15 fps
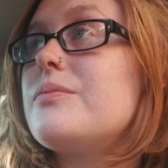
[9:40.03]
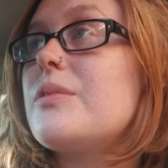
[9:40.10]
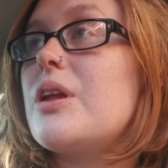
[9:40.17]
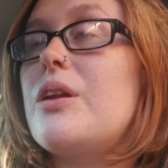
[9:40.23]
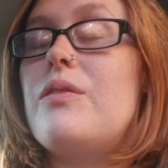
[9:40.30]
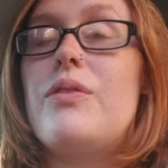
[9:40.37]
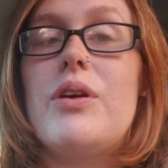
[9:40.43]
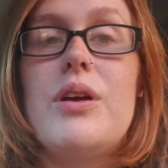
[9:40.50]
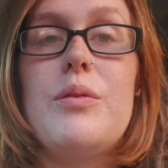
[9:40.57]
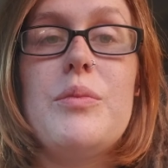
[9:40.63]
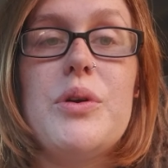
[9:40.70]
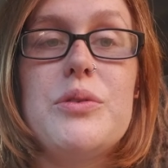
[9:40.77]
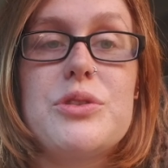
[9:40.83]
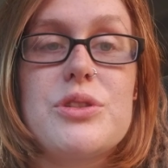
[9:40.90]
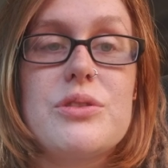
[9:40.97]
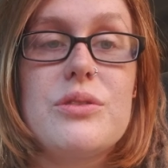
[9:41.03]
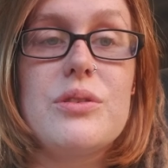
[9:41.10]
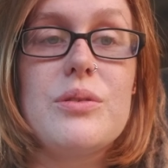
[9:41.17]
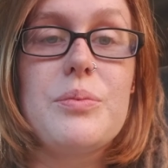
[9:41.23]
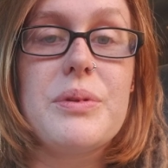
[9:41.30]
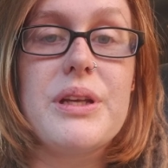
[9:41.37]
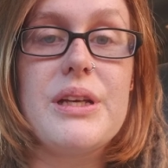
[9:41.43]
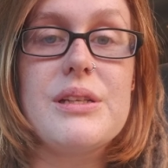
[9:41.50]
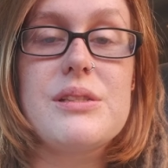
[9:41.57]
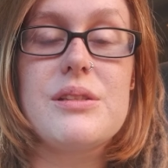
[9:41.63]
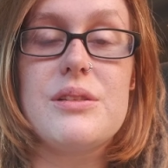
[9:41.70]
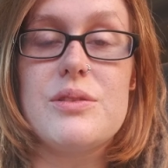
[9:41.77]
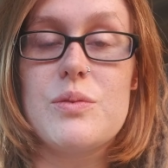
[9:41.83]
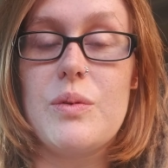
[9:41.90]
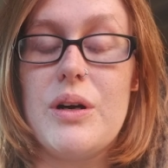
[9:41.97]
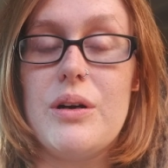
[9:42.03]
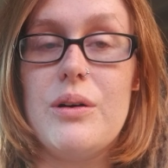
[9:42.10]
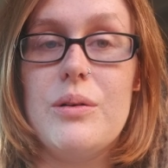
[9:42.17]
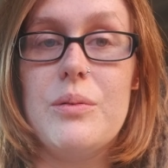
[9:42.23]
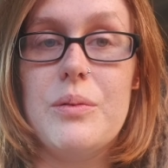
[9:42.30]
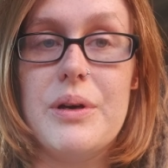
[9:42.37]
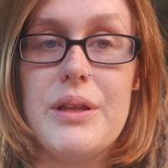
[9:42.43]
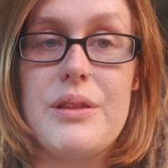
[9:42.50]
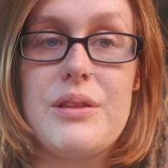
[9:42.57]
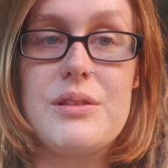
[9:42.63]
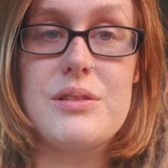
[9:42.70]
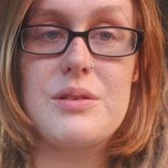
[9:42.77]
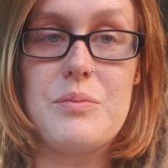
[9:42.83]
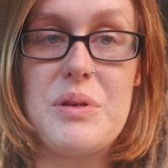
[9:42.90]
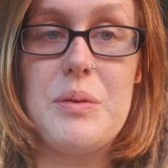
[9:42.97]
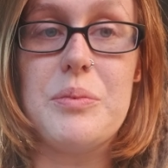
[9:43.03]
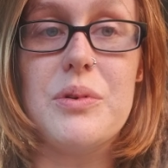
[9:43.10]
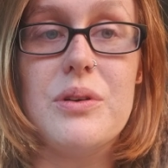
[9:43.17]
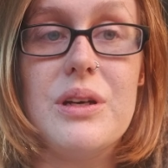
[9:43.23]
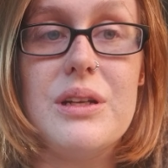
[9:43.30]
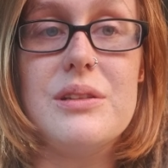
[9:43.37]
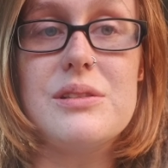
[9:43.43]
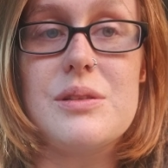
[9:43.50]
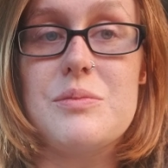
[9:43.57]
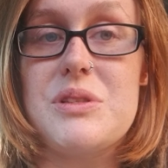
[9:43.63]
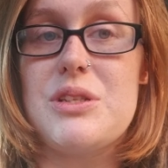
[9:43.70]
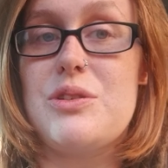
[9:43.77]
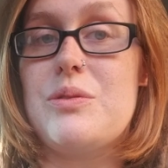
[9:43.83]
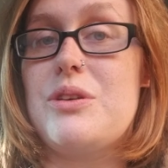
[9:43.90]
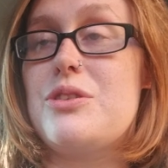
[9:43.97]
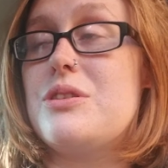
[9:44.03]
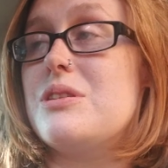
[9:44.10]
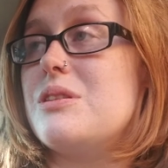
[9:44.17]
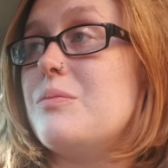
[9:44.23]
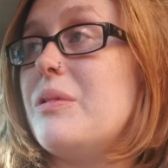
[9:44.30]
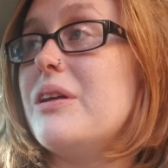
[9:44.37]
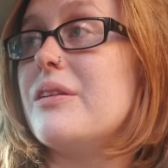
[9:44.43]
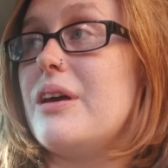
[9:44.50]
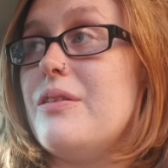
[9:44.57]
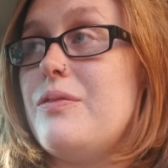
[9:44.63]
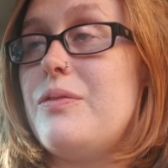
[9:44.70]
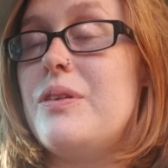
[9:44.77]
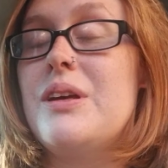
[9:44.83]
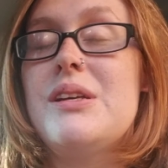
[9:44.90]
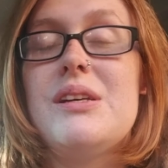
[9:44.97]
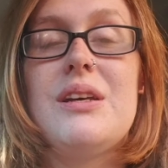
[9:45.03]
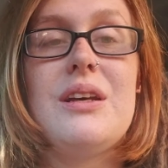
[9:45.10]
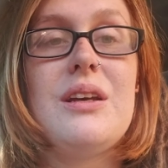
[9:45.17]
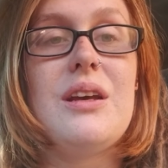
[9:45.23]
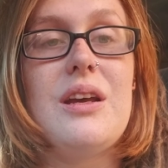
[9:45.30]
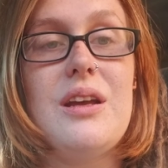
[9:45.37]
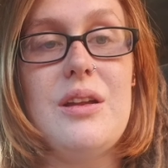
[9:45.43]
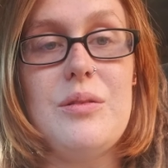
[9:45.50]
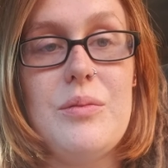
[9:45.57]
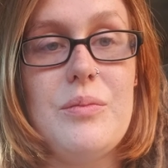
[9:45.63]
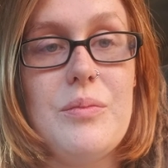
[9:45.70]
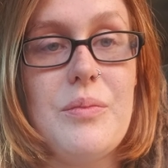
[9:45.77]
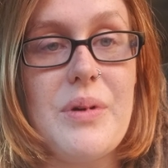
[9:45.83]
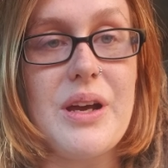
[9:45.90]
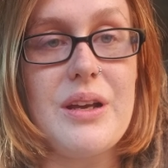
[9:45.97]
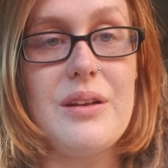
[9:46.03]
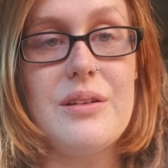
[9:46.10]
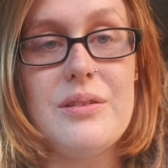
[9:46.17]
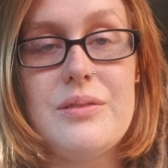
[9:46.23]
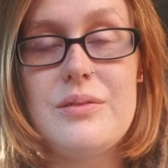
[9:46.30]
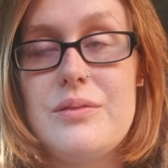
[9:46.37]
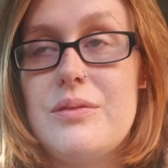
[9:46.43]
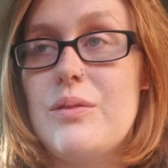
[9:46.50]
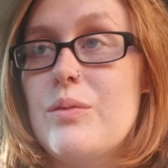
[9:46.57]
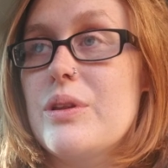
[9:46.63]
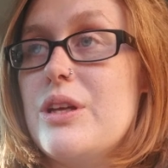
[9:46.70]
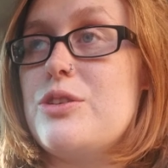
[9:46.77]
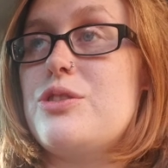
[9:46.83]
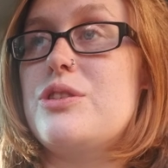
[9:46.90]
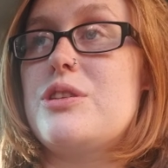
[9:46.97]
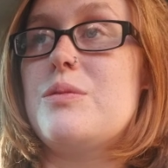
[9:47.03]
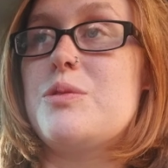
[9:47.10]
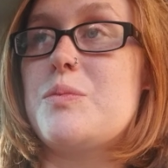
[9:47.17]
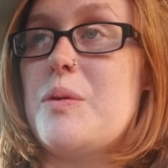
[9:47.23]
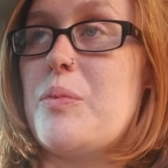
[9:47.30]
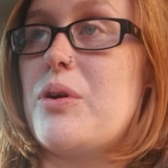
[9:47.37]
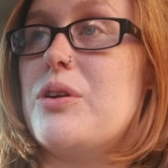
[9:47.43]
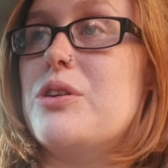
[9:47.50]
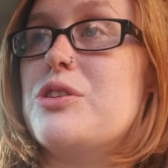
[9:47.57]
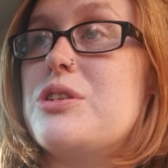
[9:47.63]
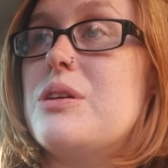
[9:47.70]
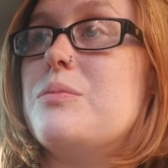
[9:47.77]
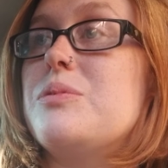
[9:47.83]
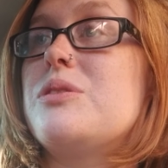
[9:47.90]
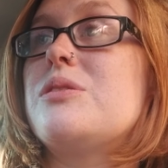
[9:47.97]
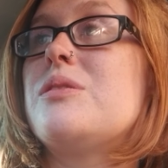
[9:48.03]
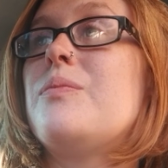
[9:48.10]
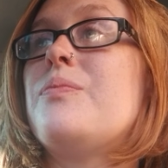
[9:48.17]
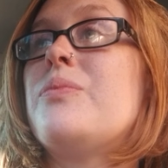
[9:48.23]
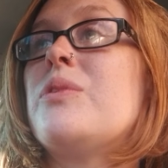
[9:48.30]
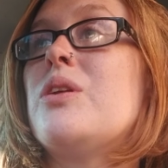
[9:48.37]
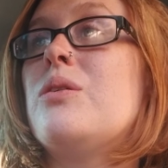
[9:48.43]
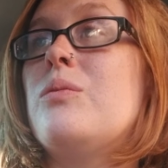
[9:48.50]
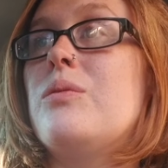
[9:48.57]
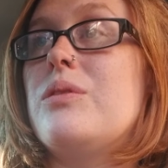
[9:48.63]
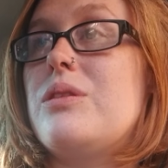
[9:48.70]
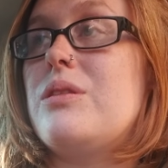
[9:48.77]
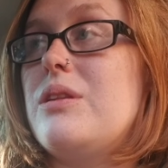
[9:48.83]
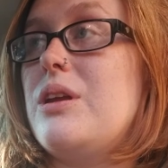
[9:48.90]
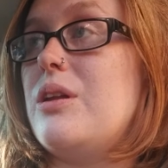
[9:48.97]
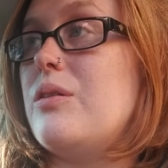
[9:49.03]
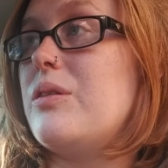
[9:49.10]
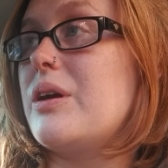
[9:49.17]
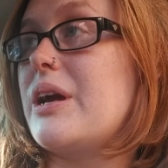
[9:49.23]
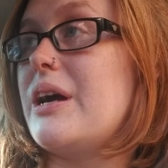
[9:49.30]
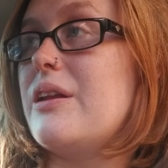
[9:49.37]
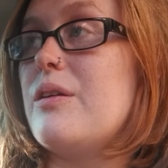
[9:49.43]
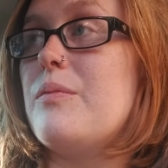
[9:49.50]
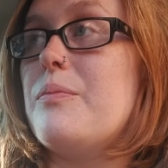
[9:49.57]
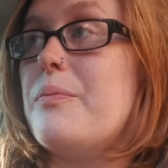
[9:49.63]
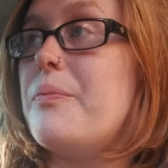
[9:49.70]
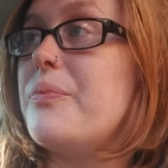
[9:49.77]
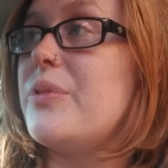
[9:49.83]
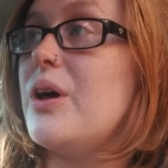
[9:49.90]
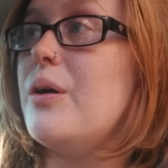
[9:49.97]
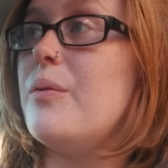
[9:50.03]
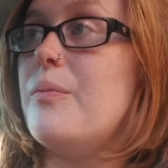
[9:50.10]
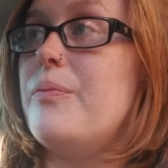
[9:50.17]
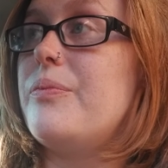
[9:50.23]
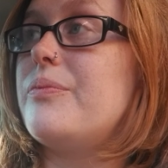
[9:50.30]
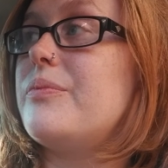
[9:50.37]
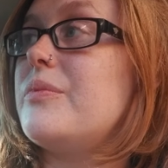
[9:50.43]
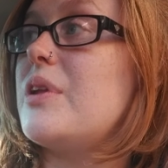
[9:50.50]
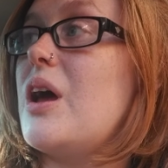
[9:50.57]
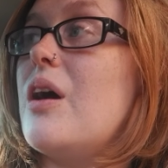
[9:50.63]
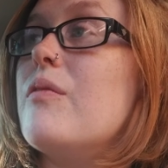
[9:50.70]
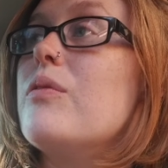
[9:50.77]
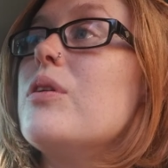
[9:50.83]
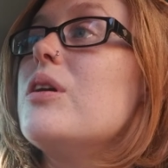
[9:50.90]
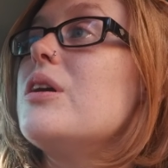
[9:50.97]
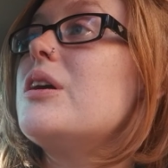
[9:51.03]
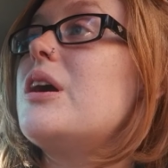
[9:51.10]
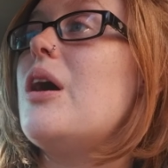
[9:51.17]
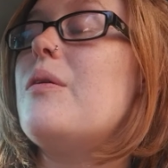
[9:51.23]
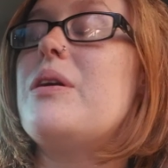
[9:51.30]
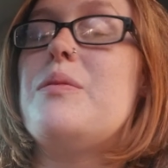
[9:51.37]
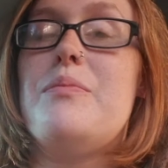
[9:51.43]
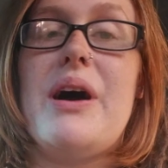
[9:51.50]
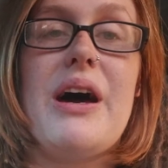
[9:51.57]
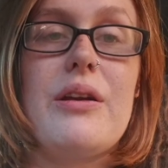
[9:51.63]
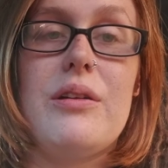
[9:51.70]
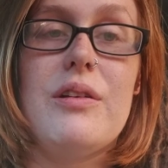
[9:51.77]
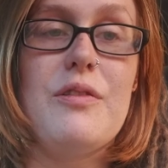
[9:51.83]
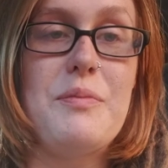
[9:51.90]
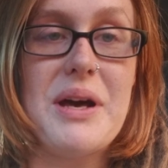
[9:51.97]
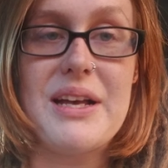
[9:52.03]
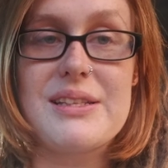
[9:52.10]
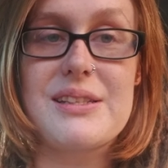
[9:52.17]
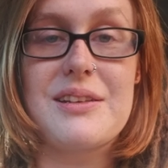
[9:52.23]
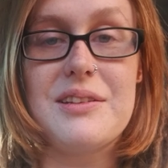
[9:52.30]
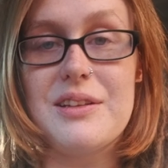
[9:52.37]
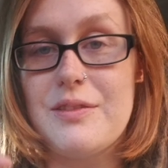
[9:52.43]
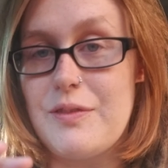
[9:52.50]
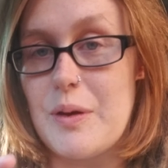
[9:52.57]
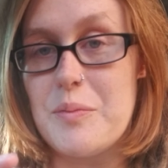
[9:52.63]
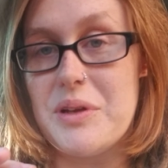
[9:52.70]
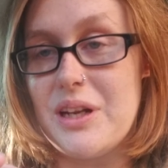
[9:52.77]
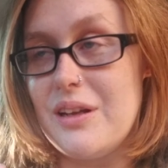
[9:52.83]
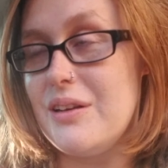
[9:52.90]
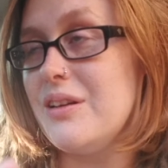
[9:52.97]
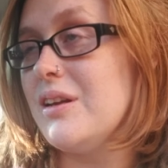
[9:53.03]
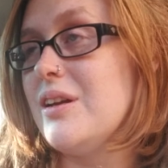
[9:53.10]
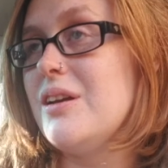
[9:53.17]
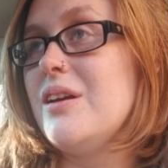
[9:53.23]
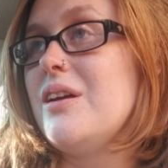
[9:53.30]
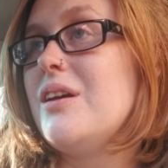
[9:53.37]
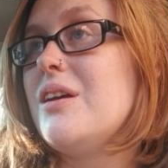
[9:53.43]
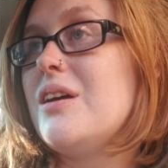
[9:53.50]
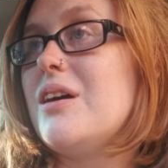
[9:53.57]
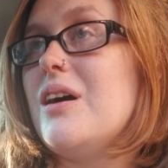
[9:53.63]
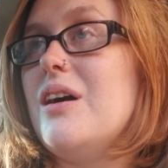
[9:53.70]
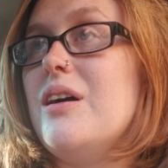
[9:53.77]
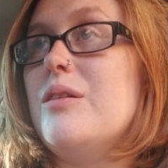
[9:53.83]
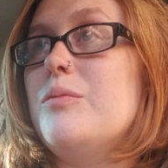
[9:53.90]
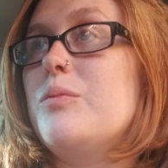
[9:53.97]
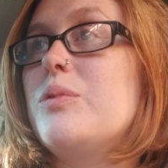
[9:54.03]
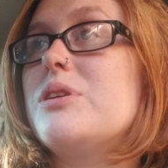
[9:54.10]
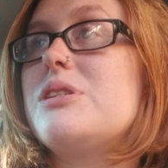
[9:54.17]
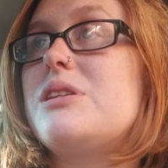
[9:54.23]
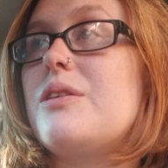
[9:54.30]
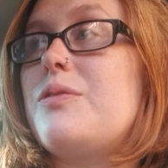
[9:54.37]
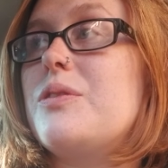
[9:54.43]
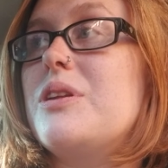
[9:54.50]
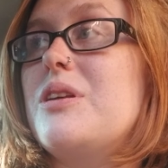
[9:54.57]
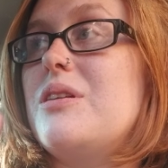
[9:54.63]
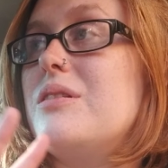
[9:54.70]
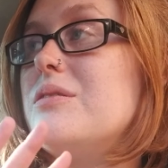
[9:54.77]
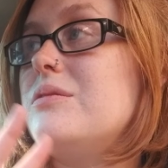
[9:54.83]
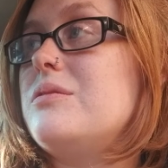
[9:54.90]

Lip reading: in a very emotional place as well with some people and some situations in my life, in my relationships, my partnerships, with, the kind of the ever-going battle of masculine, feminine, was definitely